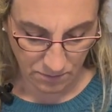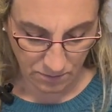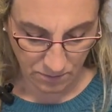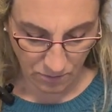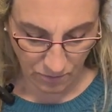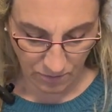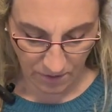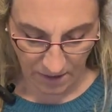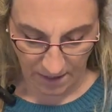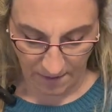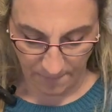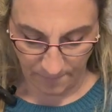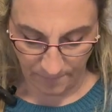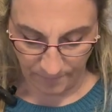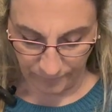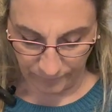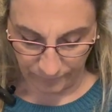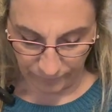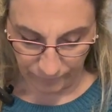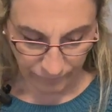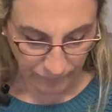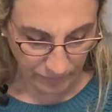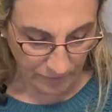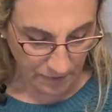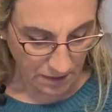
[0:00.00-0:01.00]
Okay.
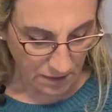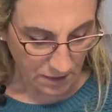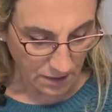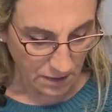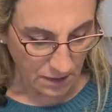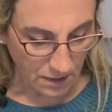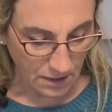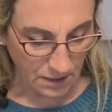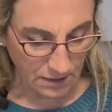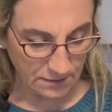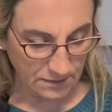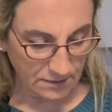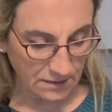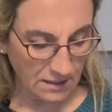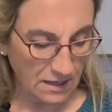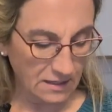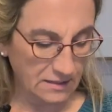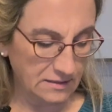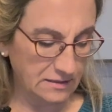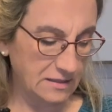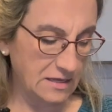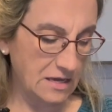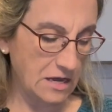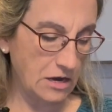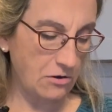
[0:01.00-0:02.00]
It
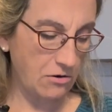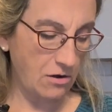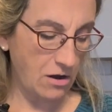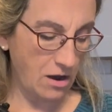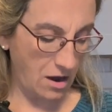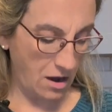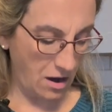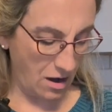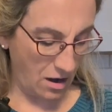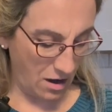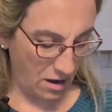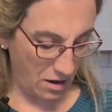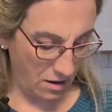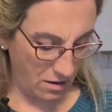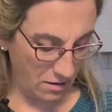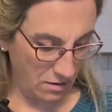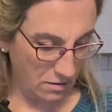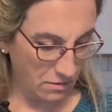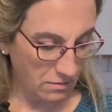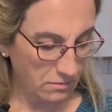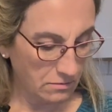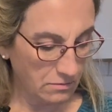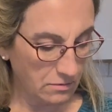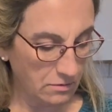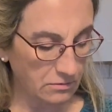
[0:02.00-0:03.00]
says there are,
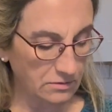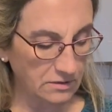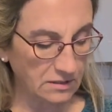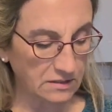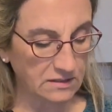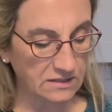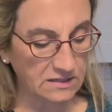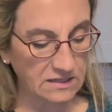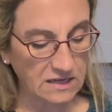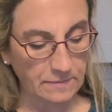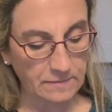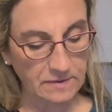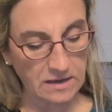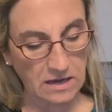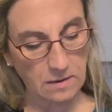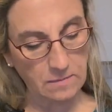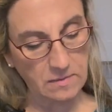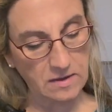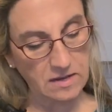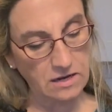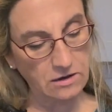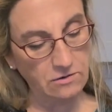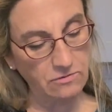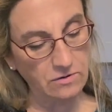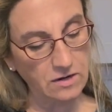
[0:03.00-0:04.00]
well, it doesn't tell me how
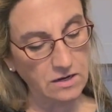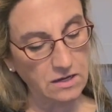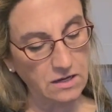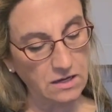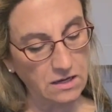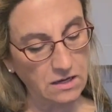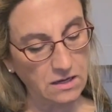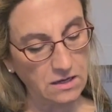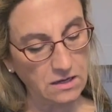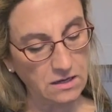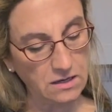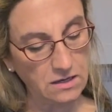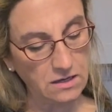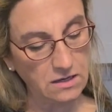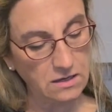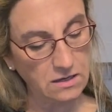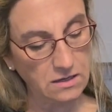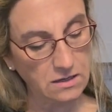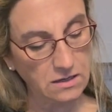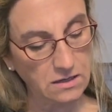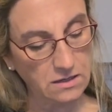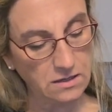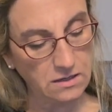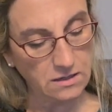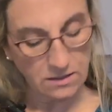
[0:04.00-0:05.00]
many are in here.
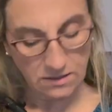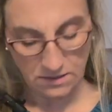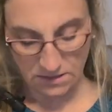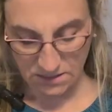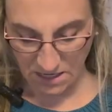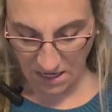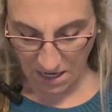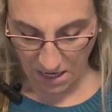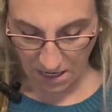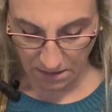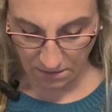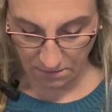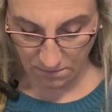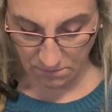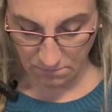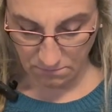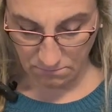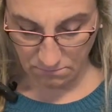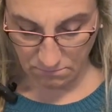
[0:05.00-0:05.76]
10.